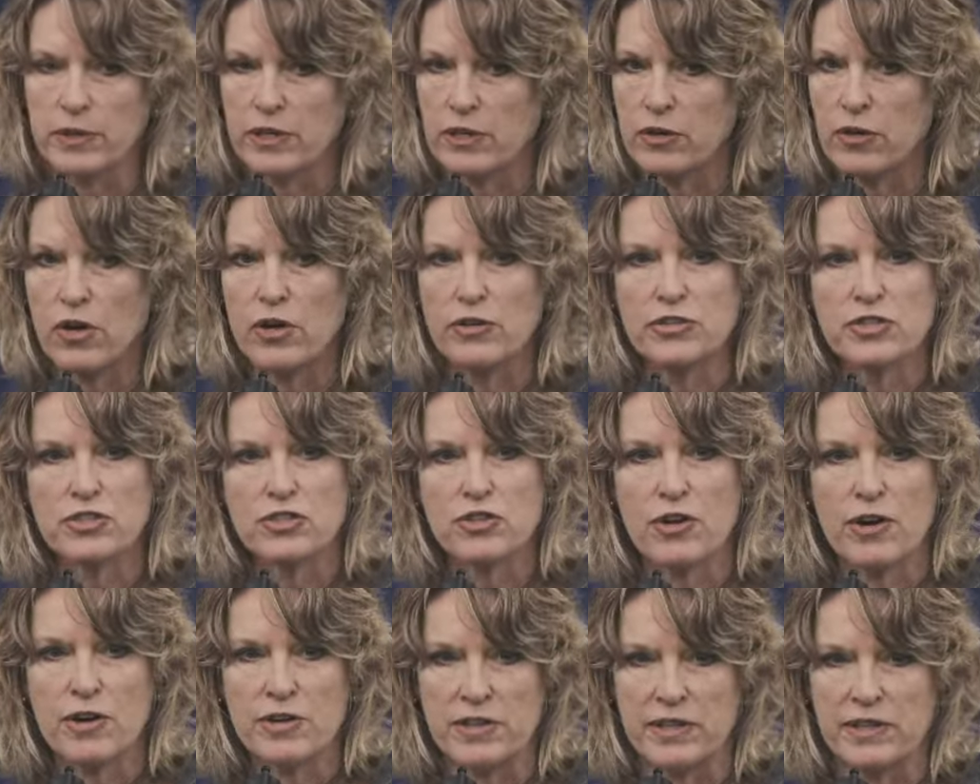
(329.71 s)
But it all
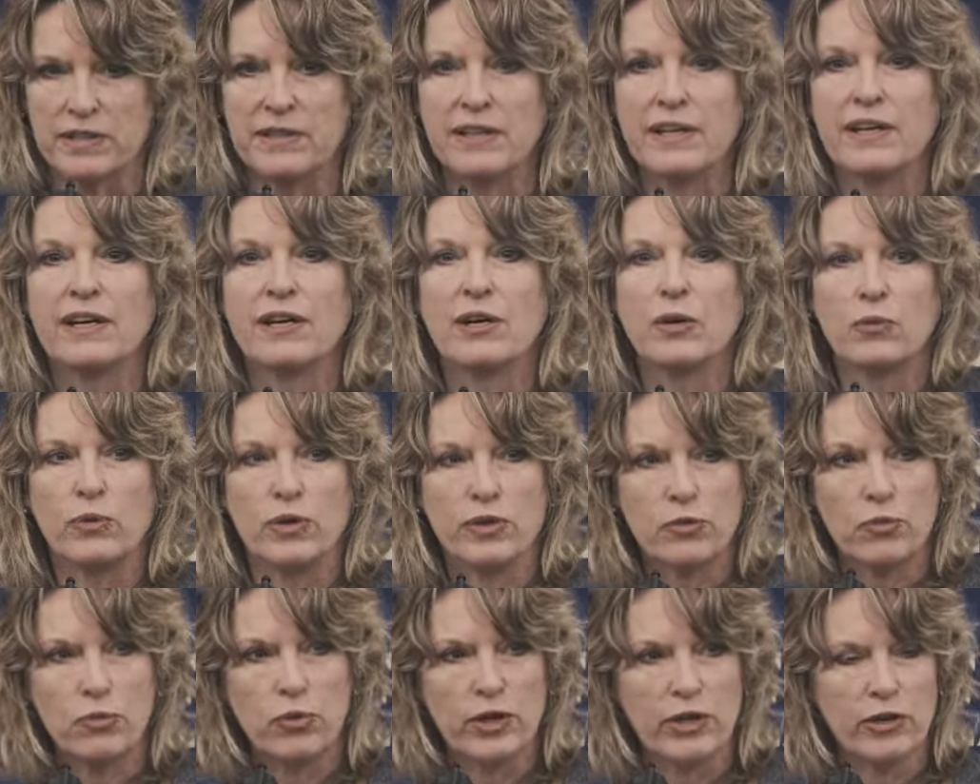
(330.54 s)
started
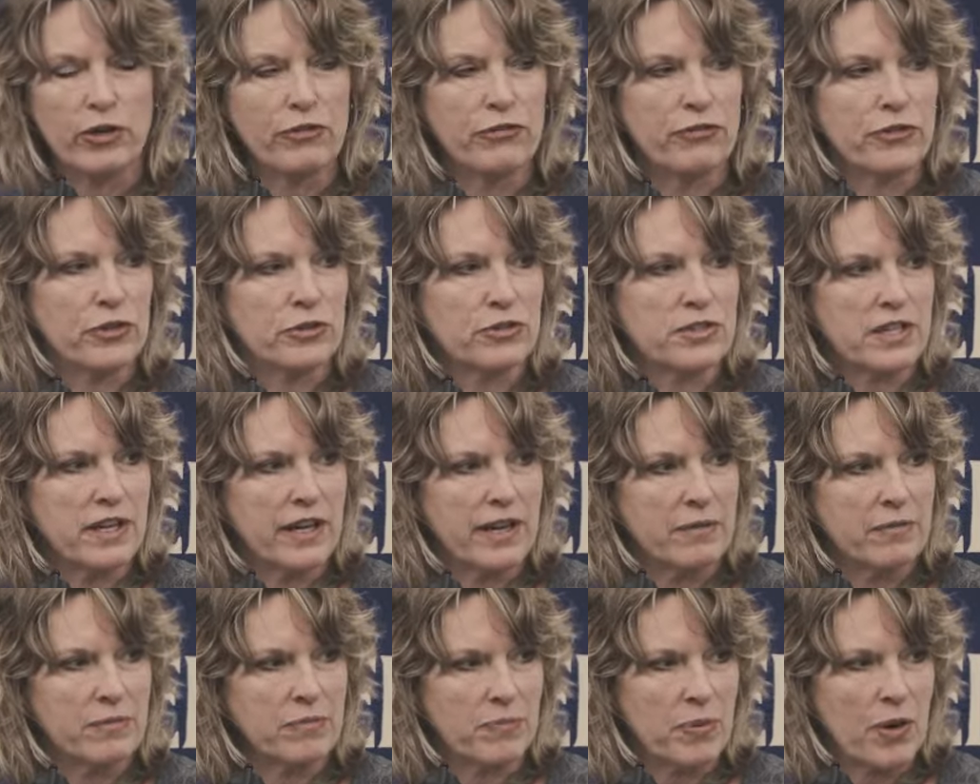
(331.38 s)
with WILPF, your
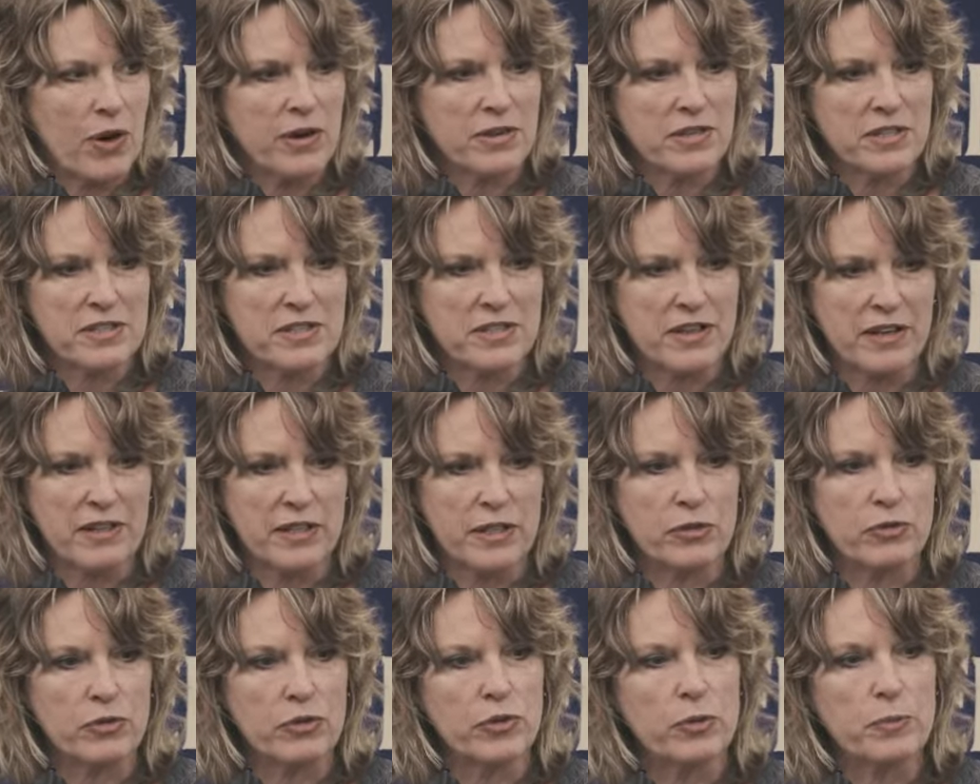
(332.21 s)
10-part
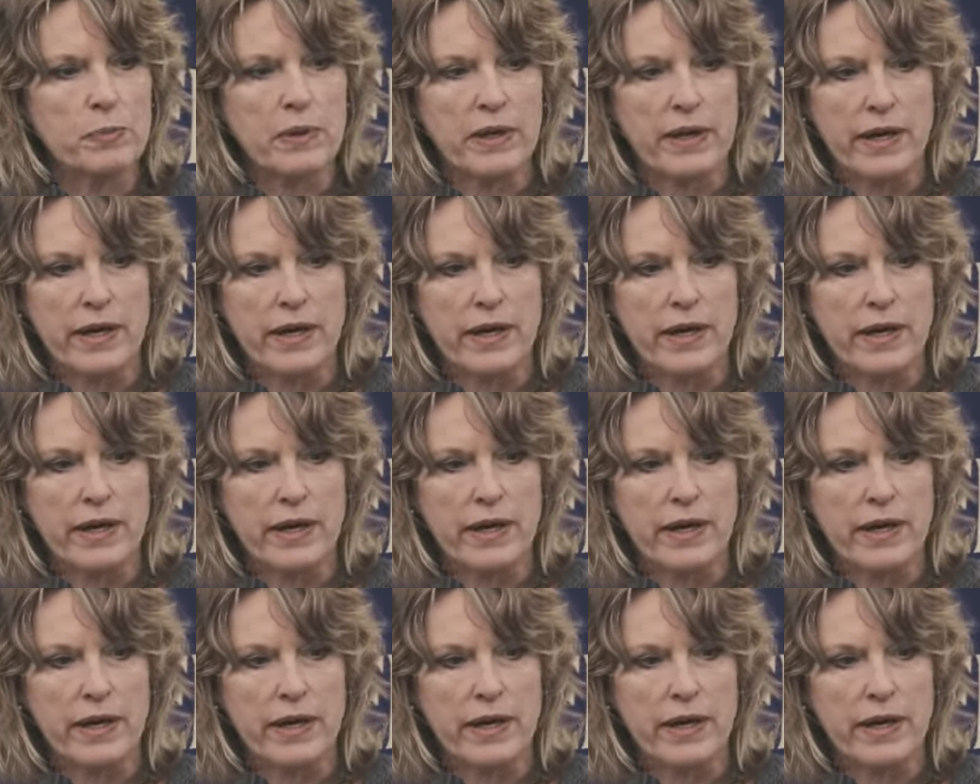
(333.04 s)
study group,